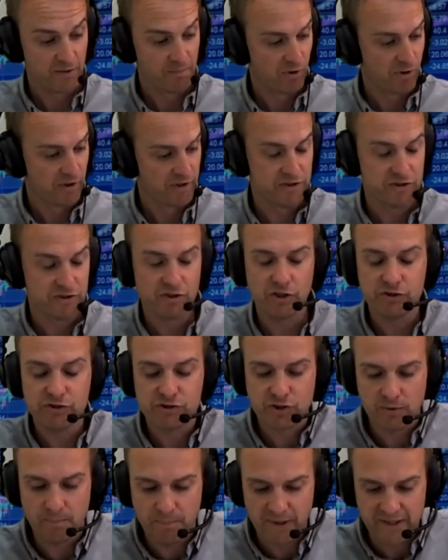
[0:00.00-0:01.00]
you, Paul. It's
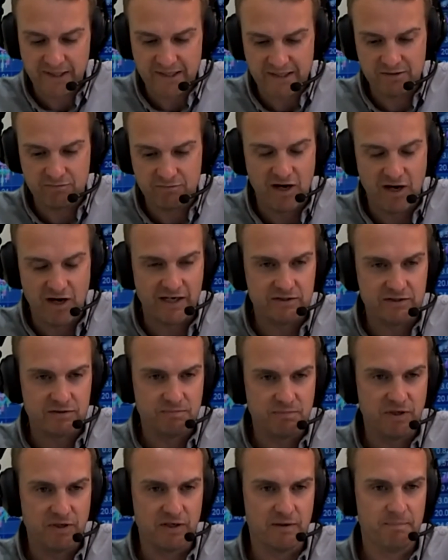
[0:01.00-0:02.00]
completely right.
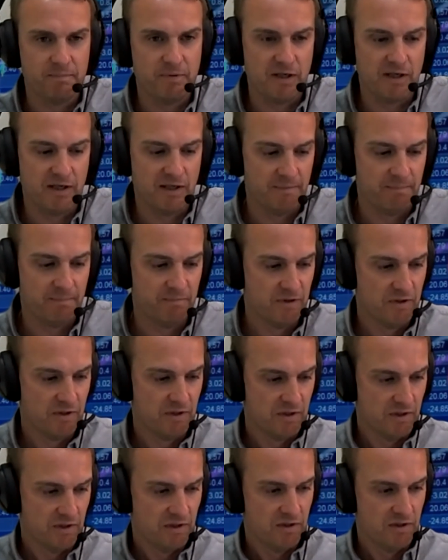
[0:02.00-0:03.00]
You know,
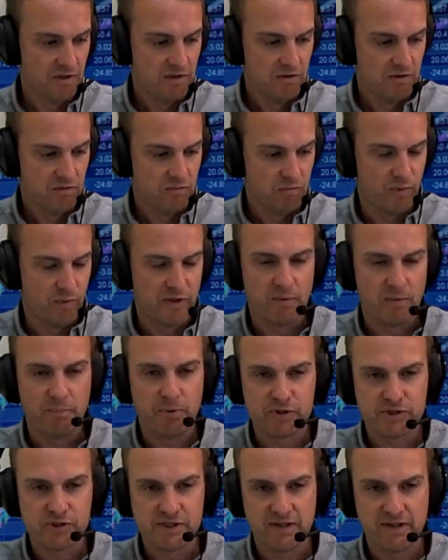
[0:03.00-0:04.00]
we're not
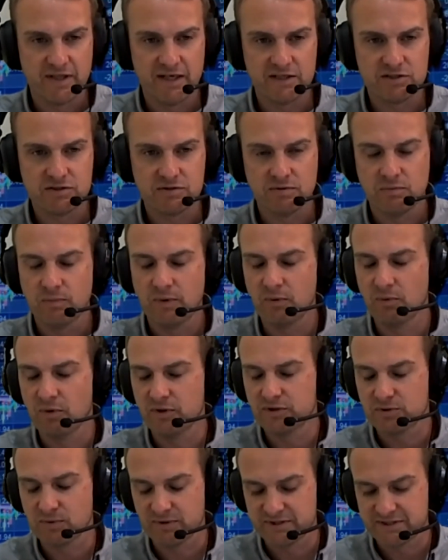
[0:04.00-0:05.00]
pushing this. We
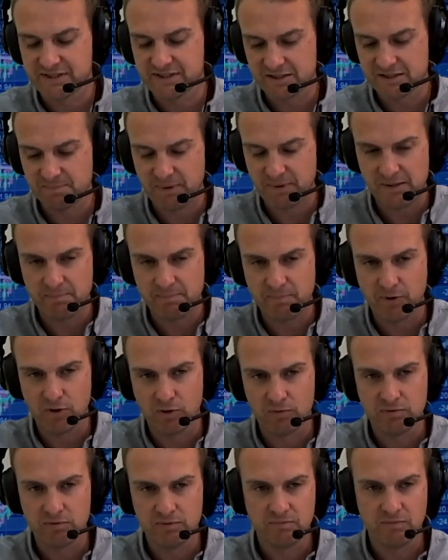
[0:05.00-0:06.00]
want to assess
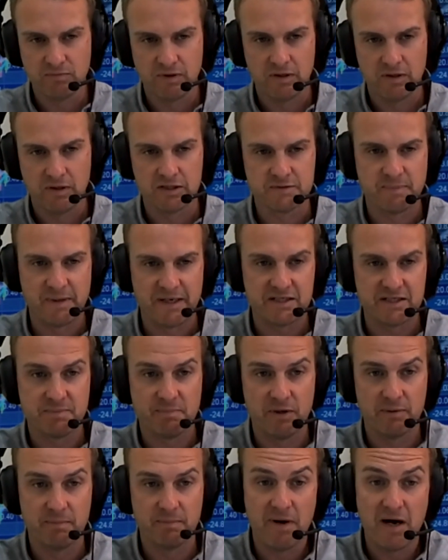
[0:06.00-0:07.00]
people. A Spanish
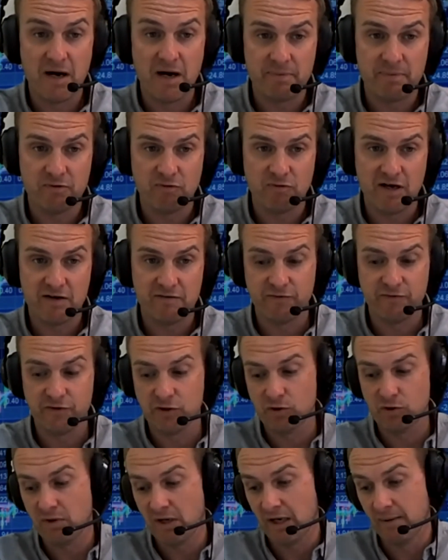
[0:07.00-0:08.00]
bond might be right for
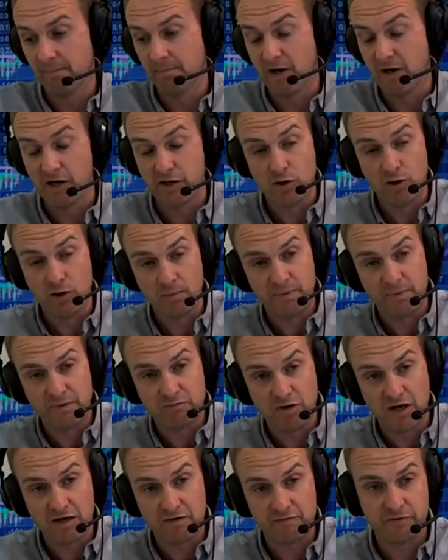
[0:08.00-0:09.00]
you. It might not be
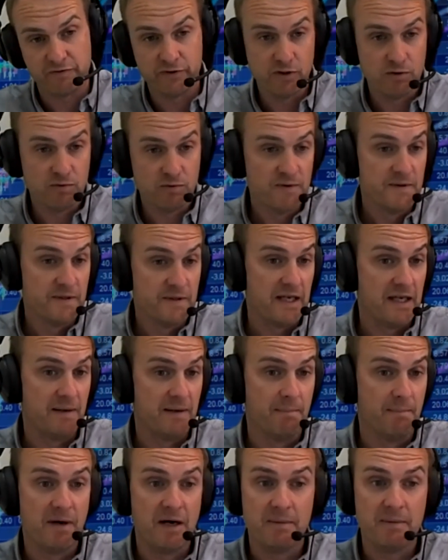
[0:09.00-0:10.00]
right for you.
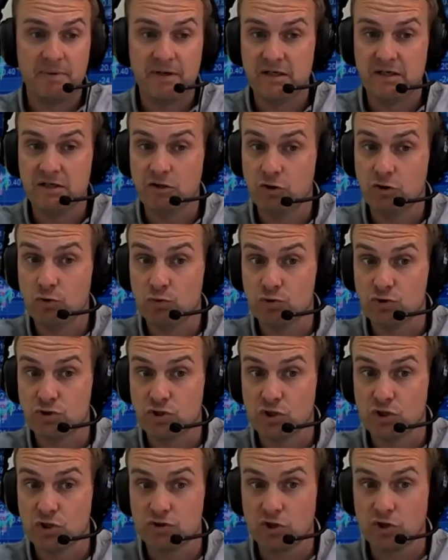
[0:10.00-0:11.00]
It might be used
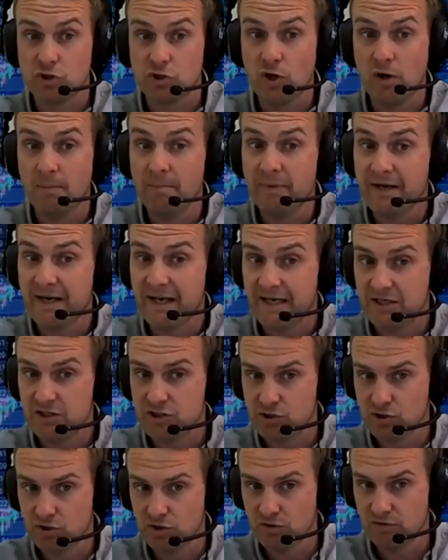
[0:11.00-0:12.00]
as a
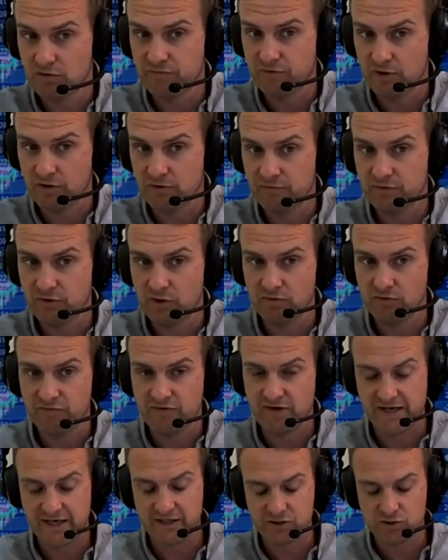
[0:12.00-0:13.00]
combination of your
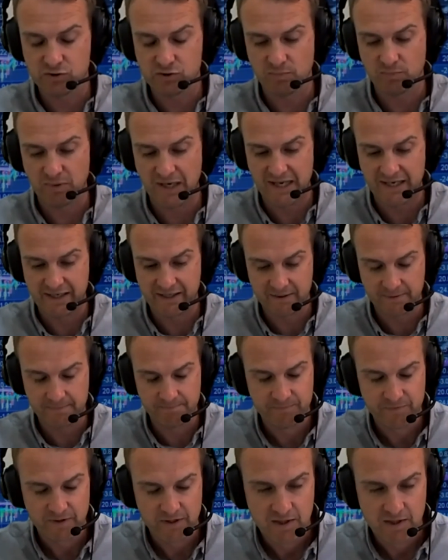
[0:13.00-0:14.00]
financial planning.